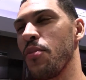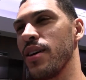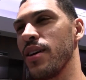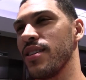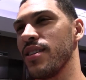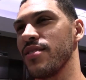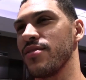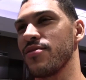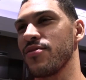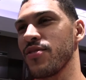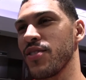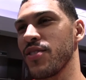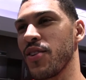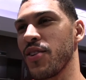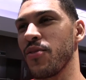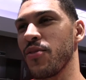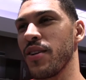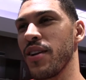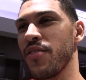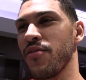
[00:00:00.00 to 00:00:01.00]
But you
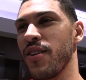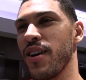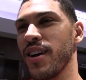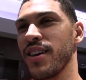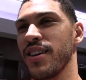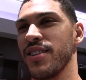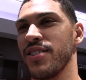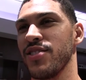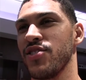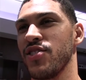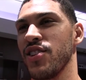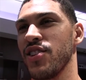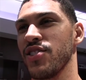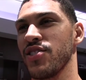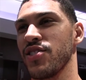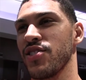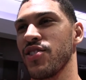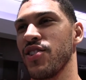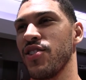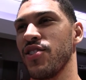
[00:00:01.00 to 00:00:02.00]
know, whenever I get a chance
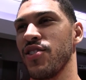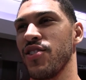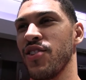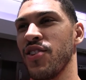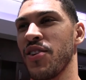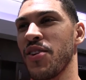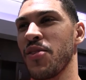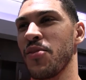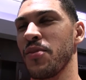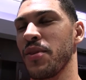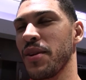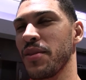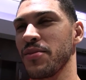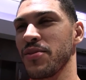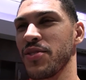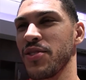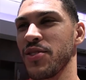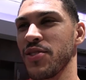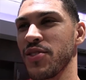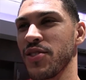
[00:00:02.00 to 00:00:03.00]
to go home and I'm
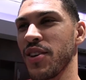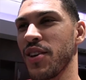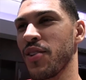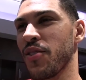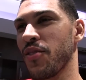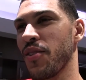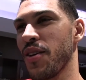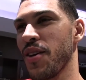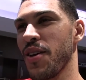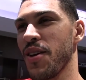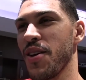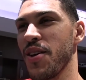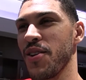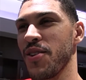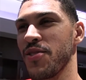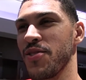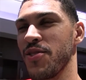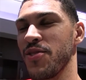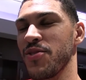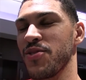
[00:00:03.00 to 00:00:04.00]
just kind
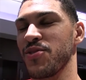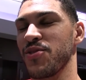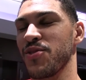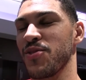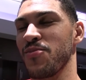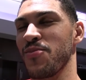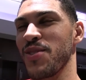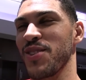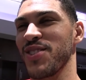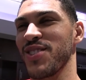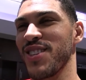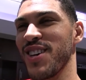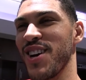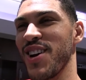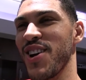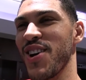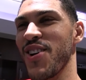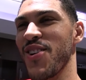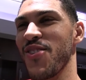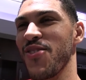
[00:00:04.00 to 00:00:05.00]
of going through some of my
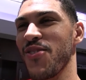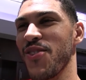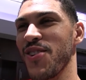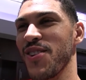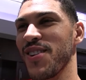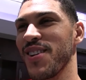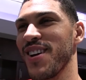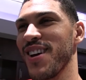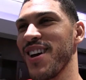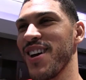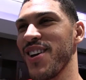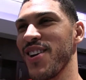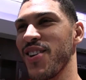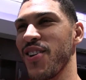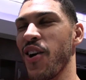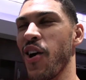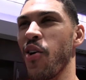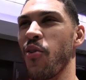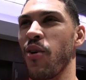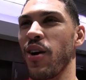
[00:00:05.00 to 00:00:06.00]
stuff, or you
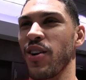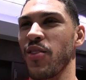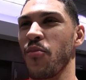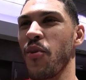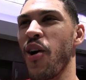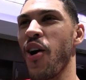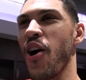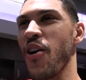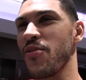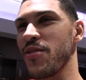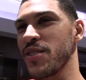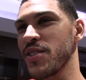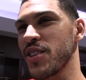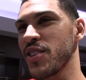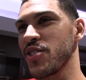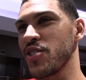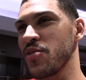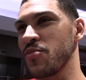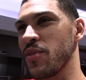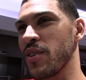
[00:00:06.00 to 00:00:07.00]
know, I walk in my office, I
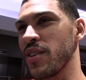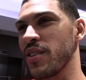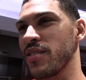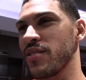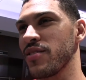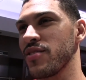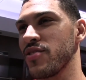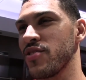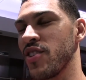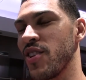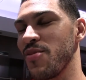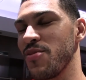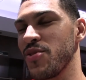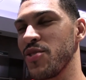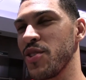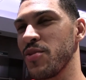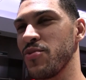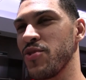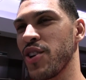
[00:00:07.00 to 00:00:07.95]
see my championship